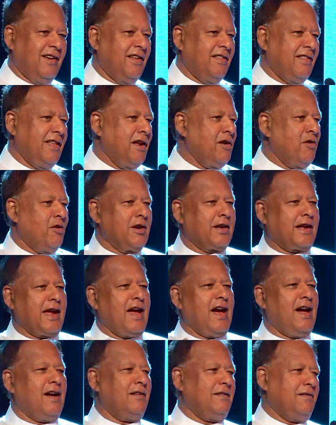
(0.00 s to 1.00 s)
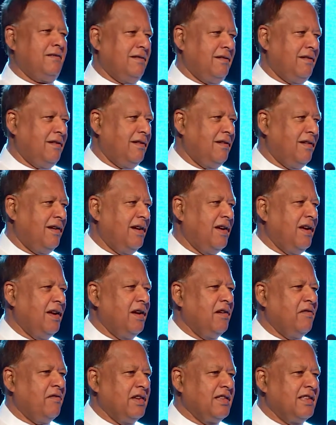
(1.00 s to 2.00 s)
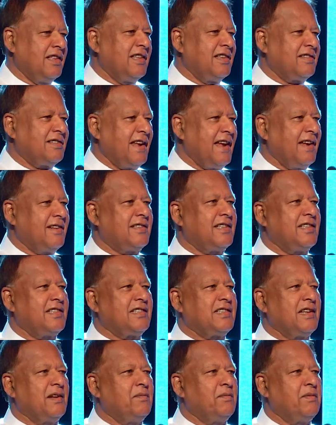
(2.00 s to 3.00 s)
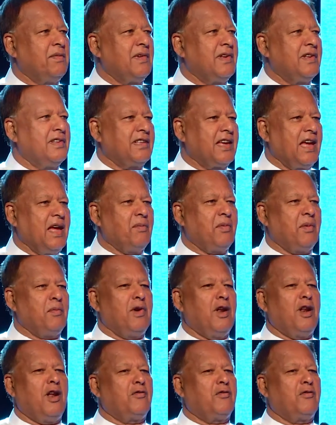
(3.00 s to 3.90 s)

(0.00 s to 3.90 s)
They don't care whether the state system is capable